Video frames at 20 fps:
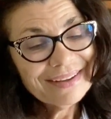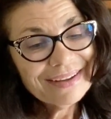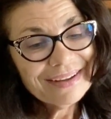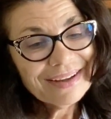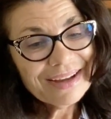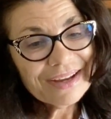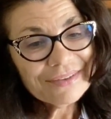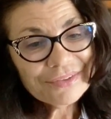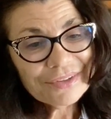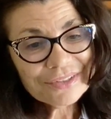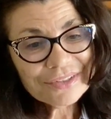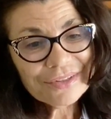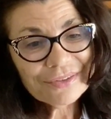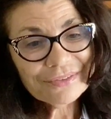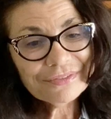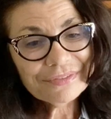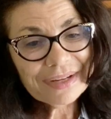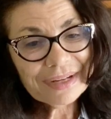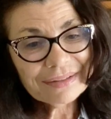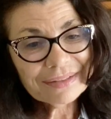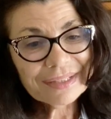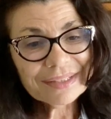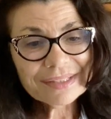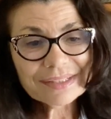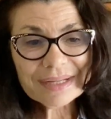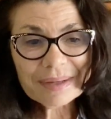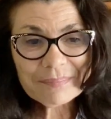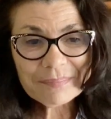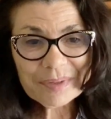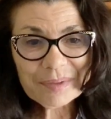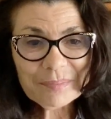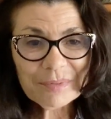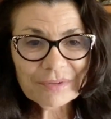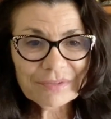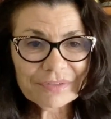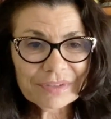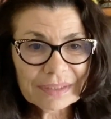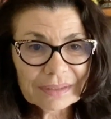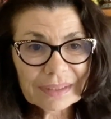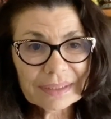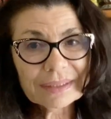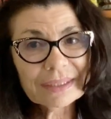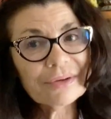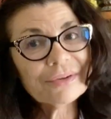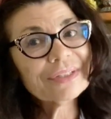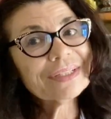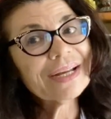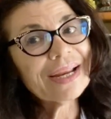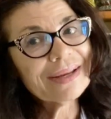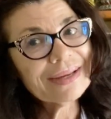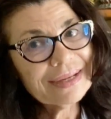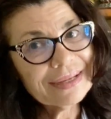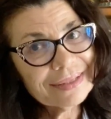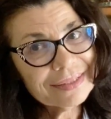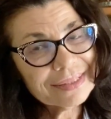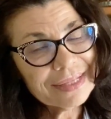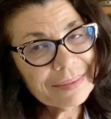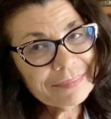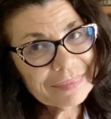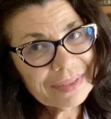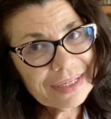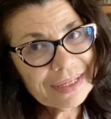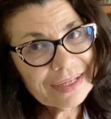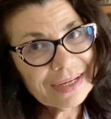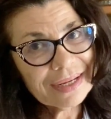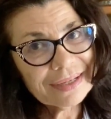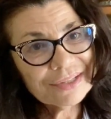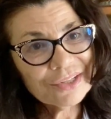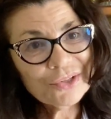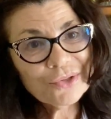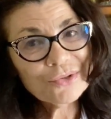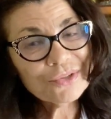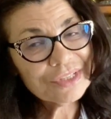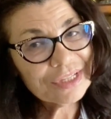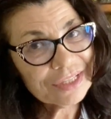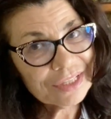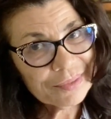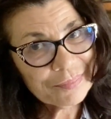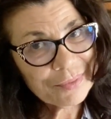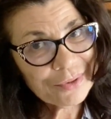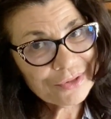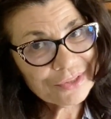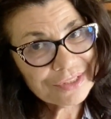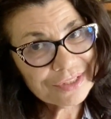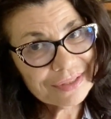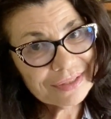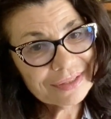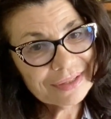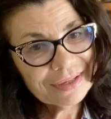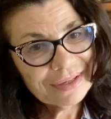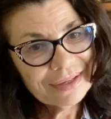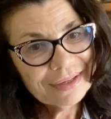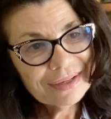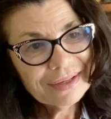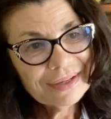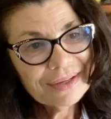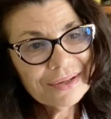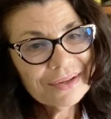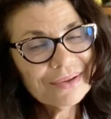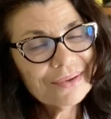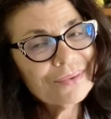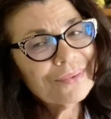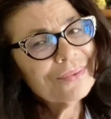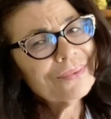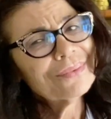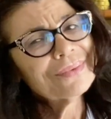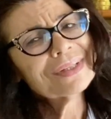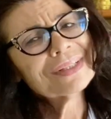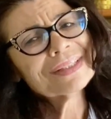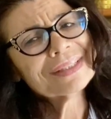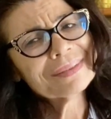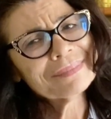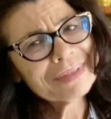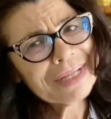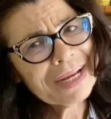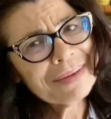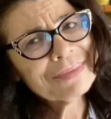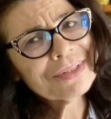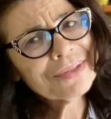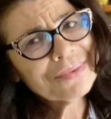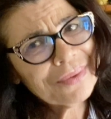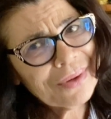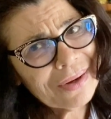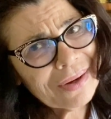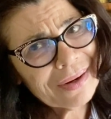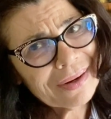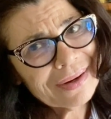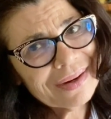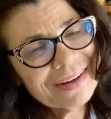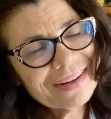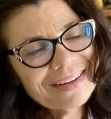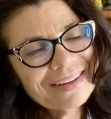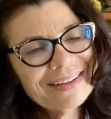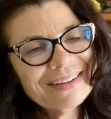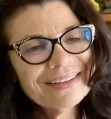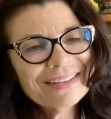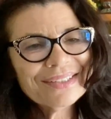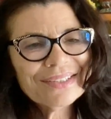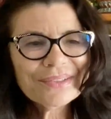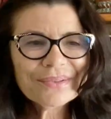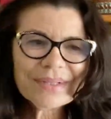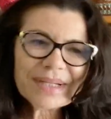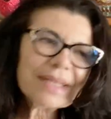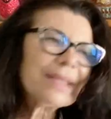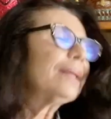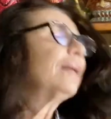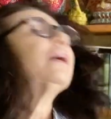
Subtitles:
I've also found that some people feel that they're taking something and using the person, which sometimes you are doing.